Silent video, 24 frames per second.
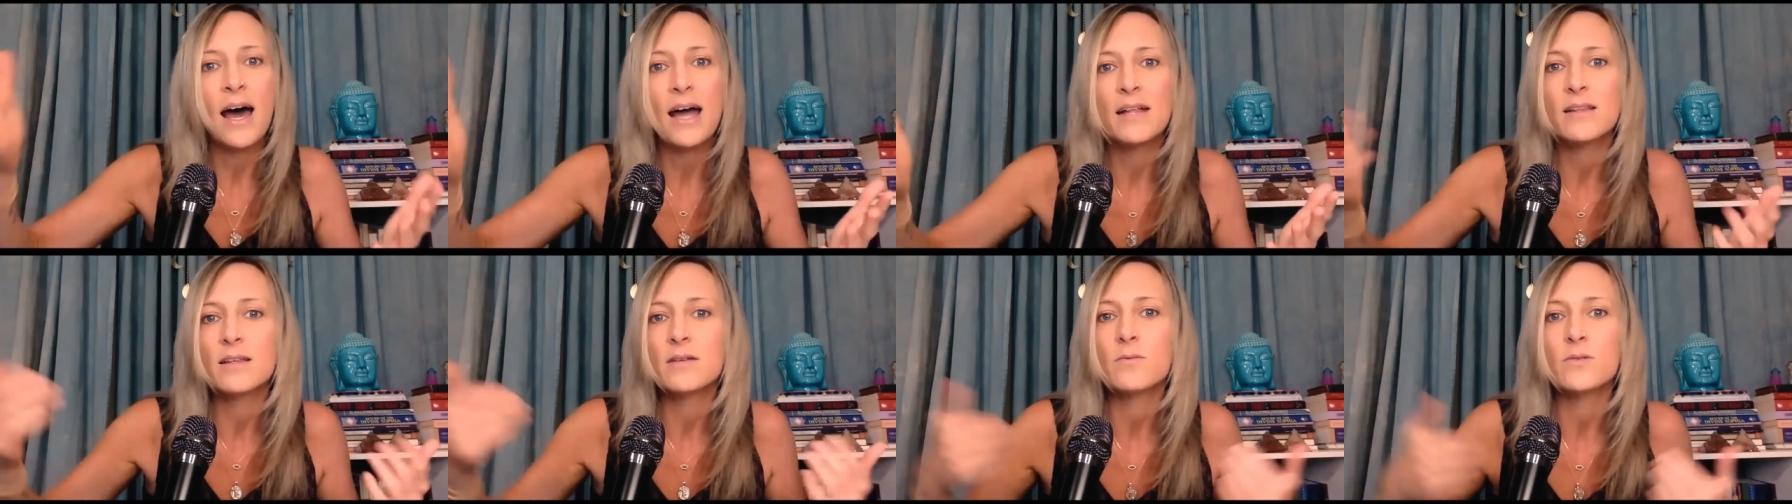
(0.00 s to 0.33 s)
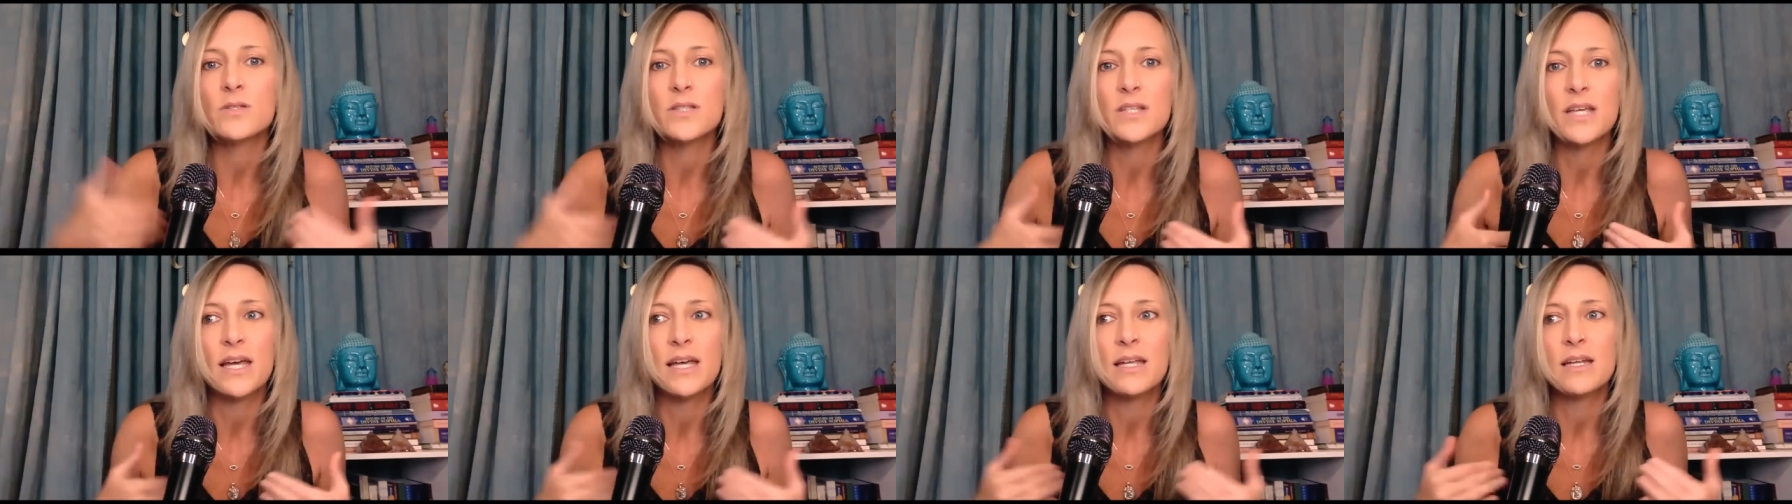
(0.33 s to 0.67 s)
Island
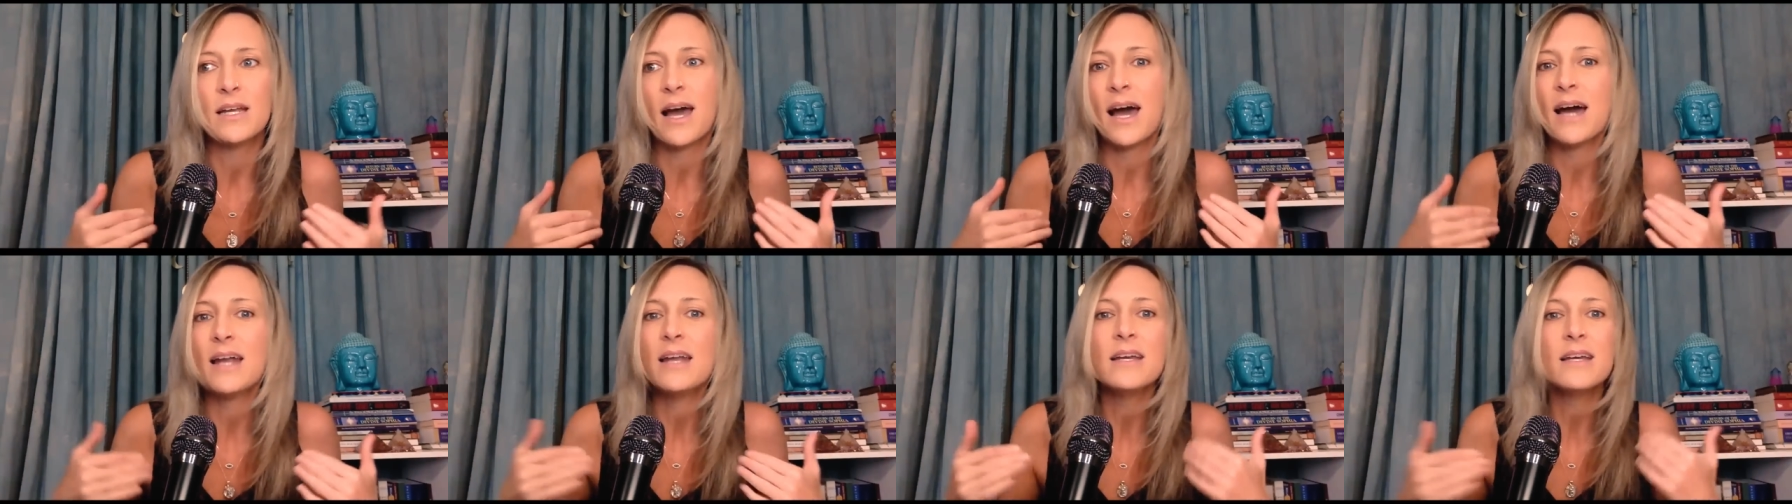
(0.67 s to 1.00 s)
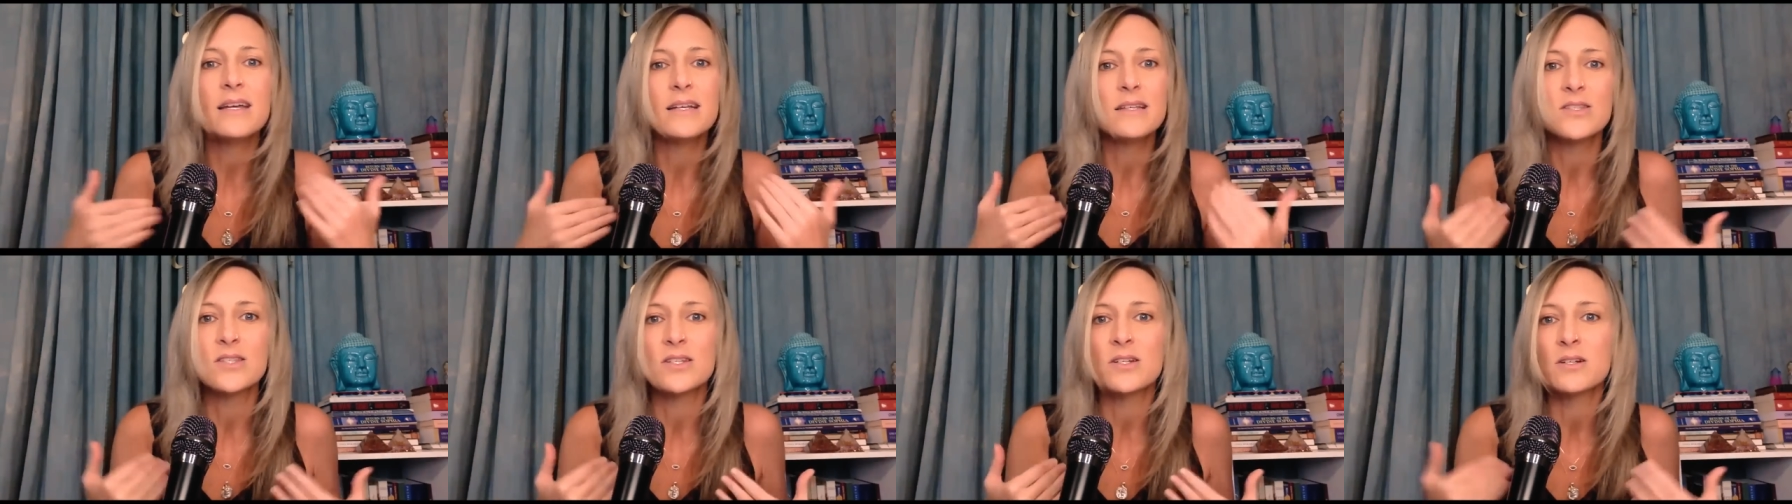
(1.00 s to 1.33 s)
was can, kind of
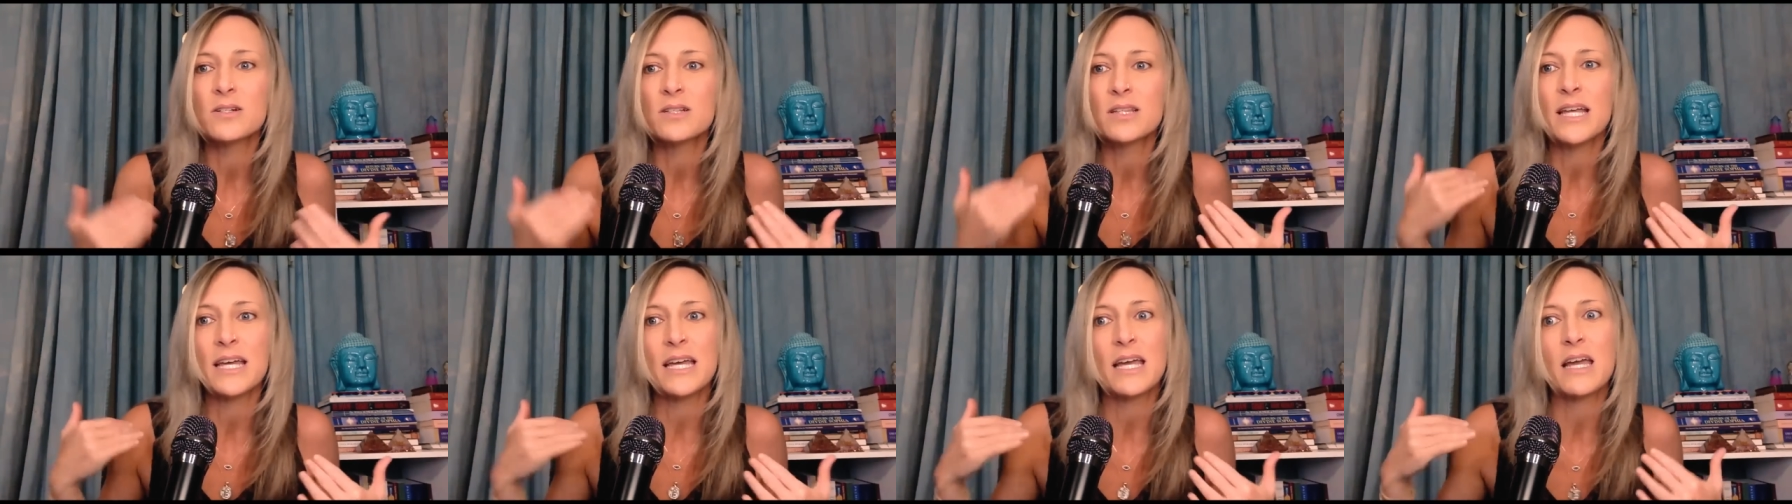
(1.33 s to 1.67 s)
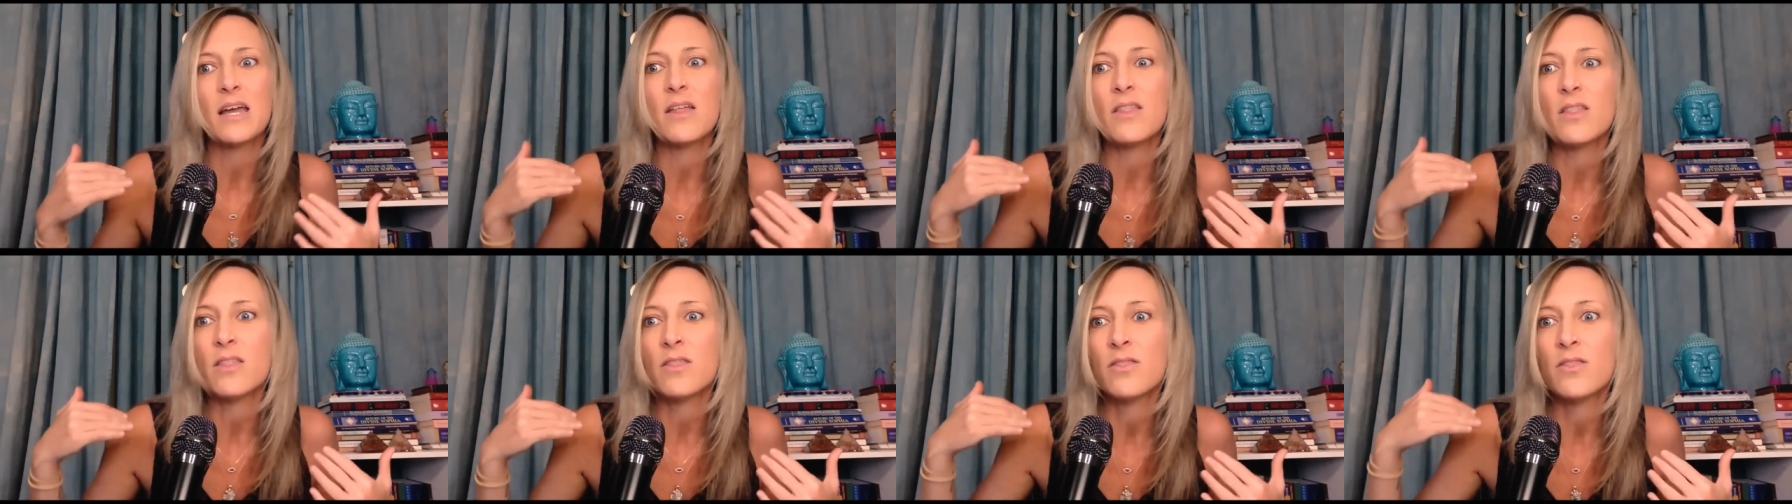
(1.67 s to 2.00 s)
considered
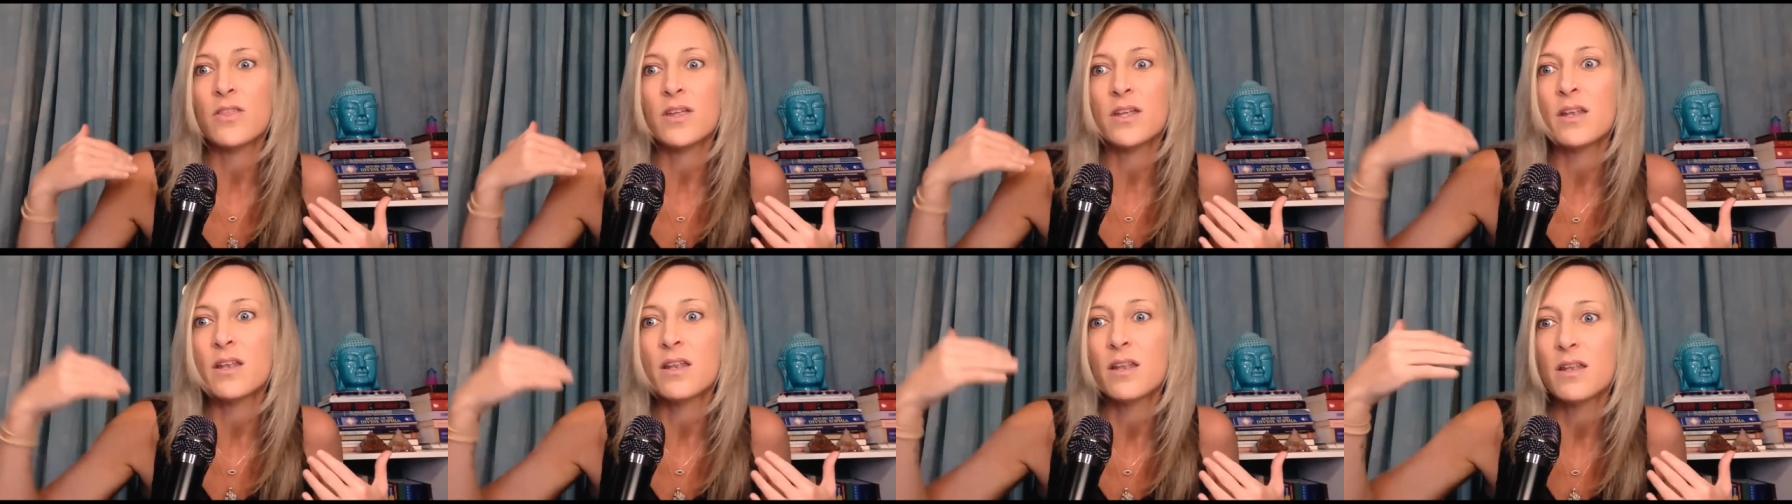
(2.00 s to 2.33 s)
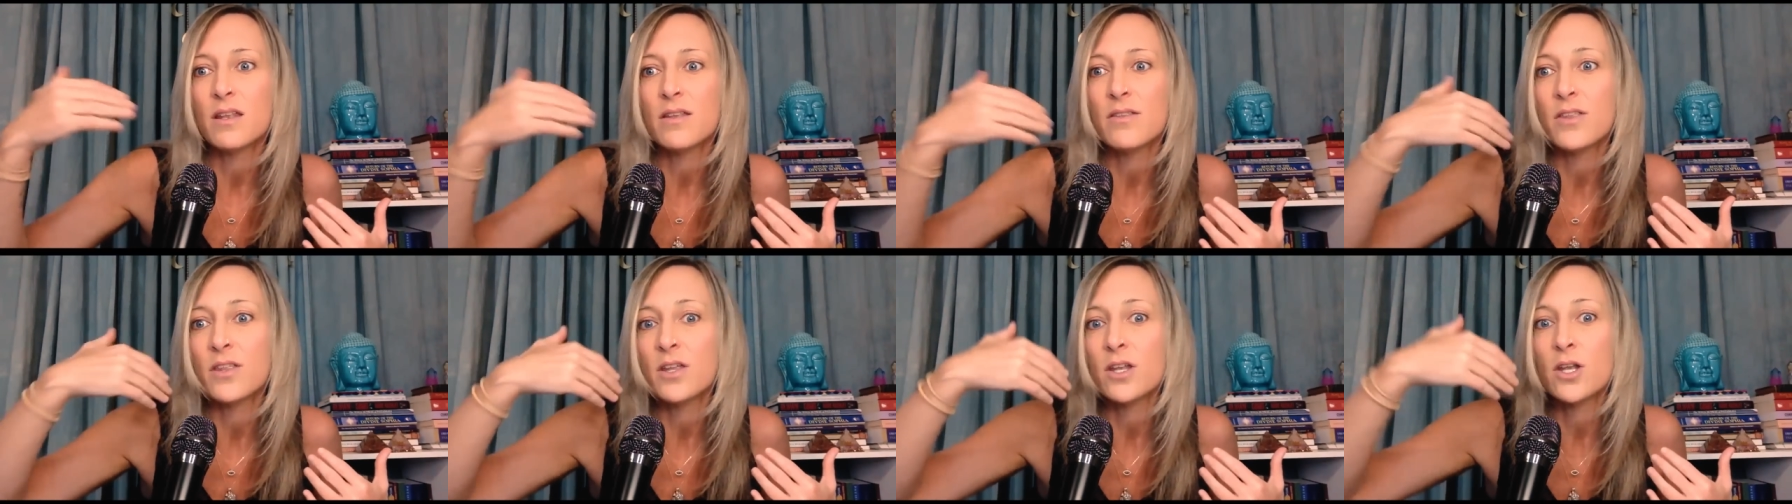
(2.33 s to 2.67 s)
like the
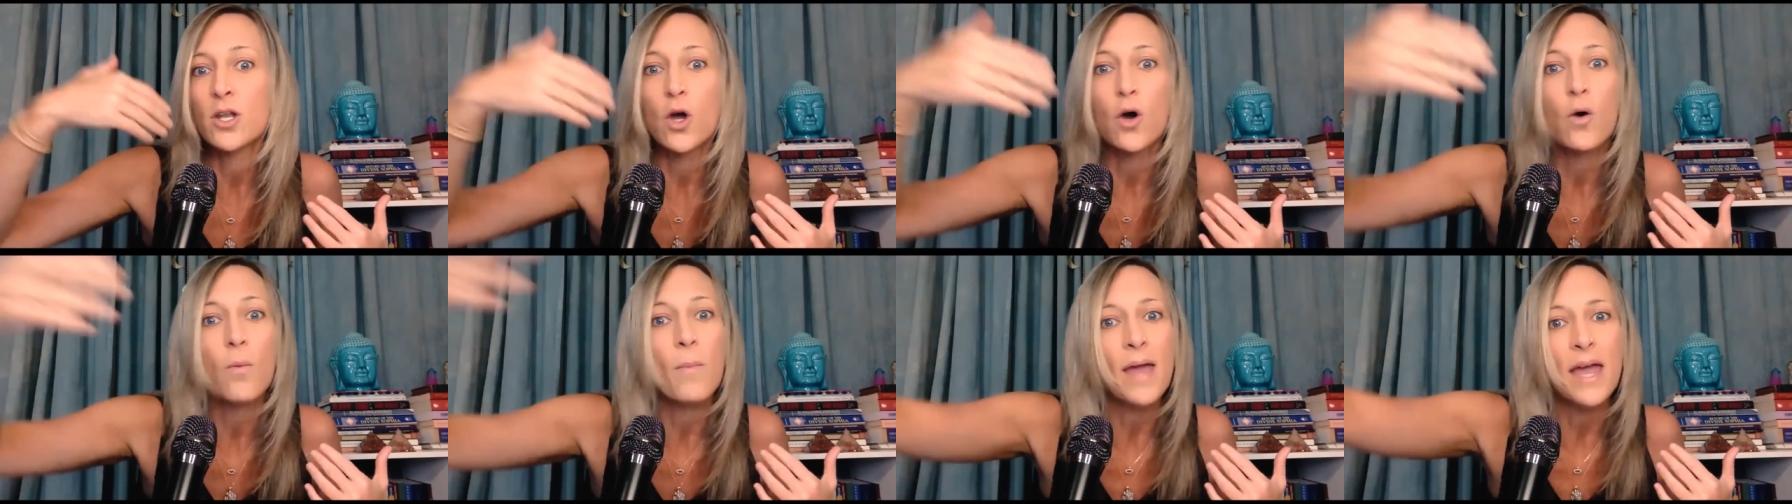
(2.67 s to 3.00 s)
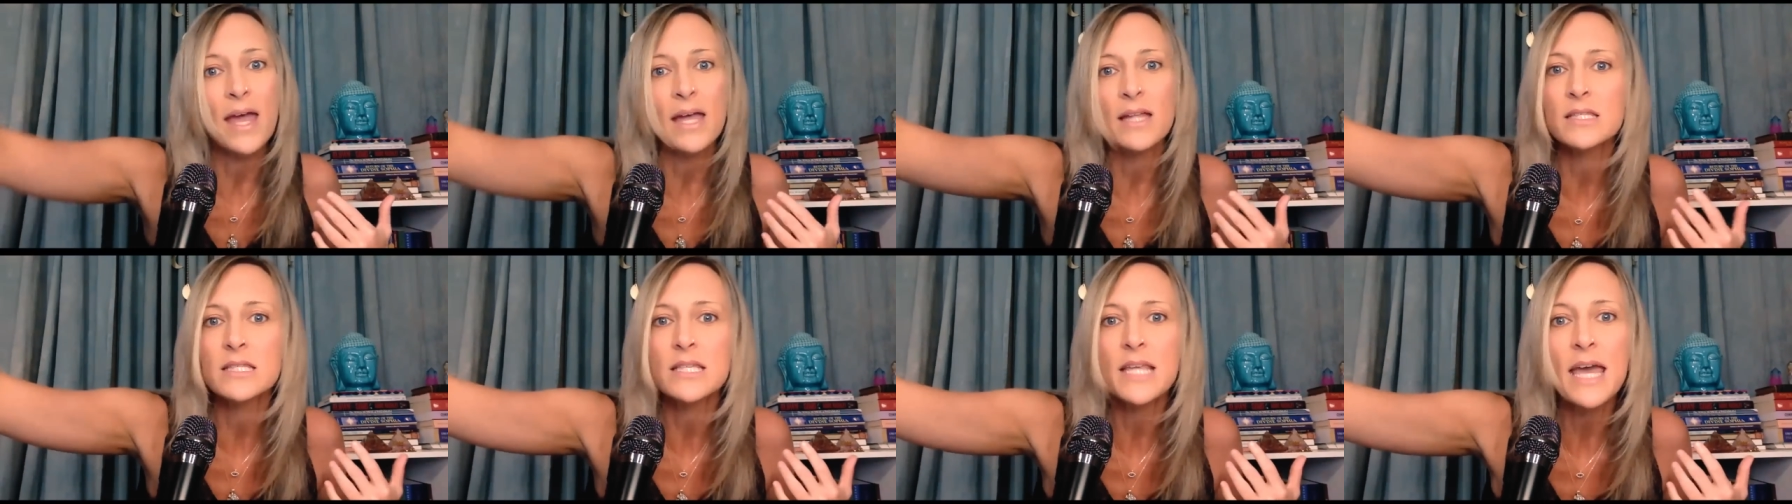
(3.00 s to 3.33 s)
the no
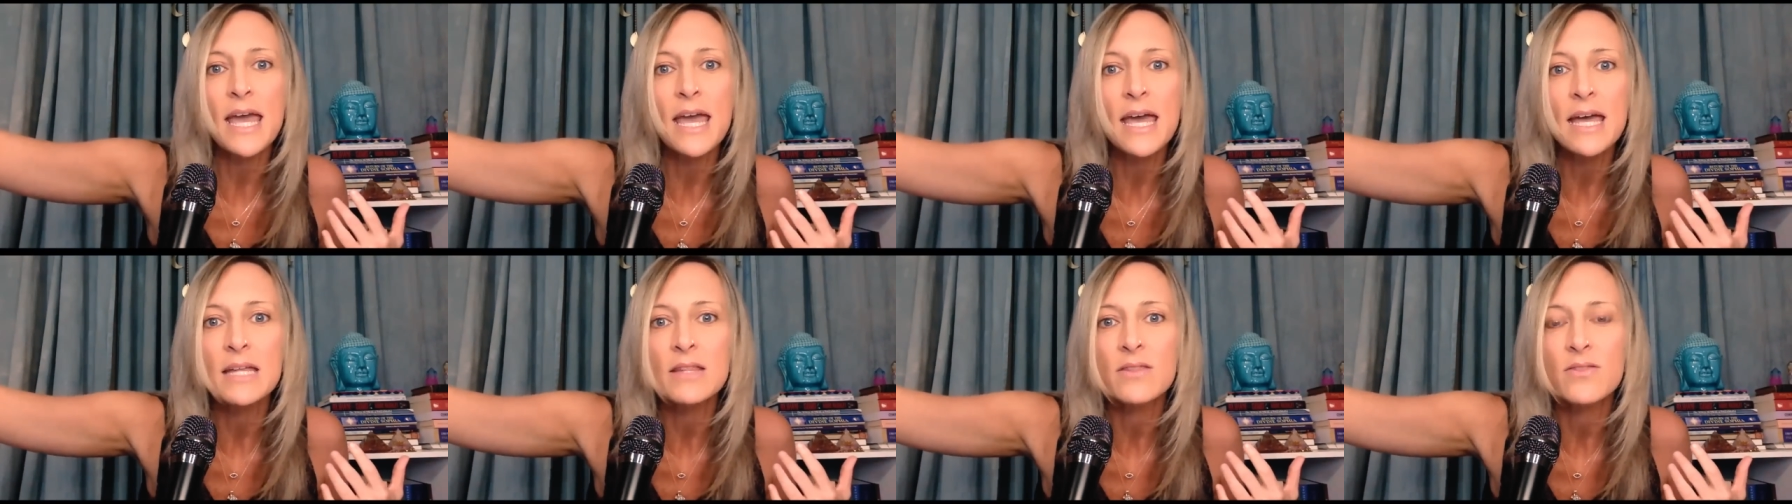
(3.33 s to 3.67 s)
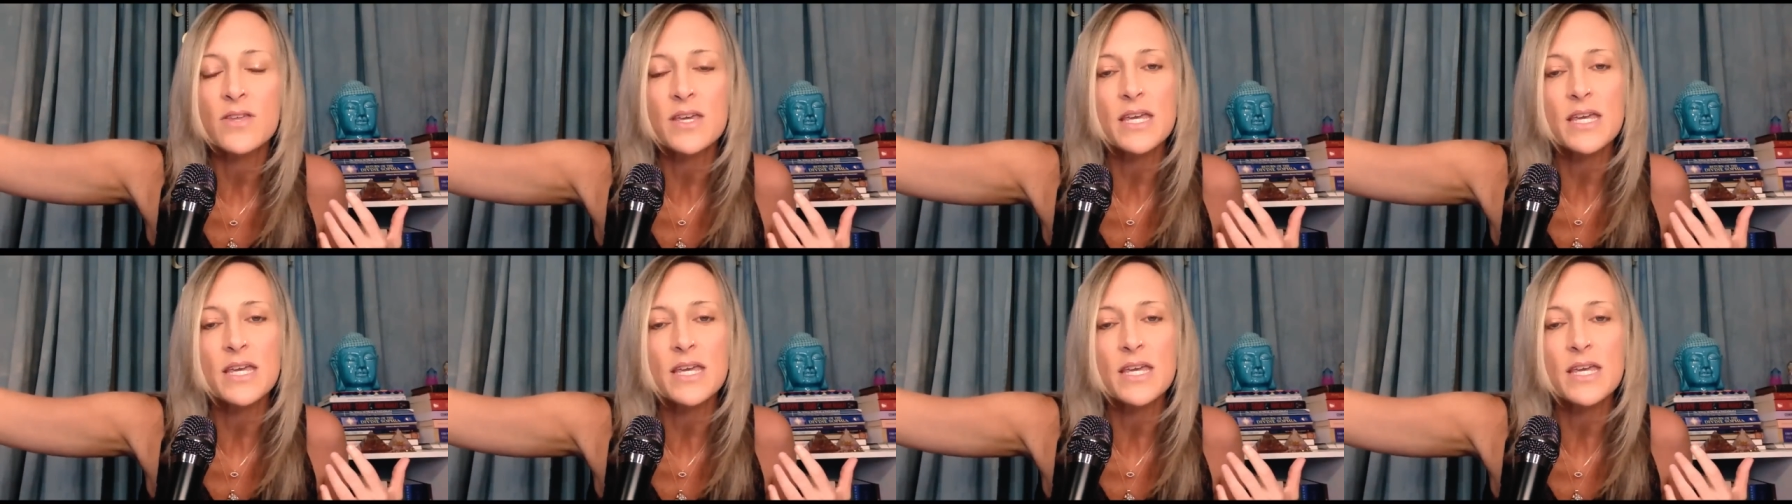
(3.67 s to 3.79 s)
man's land,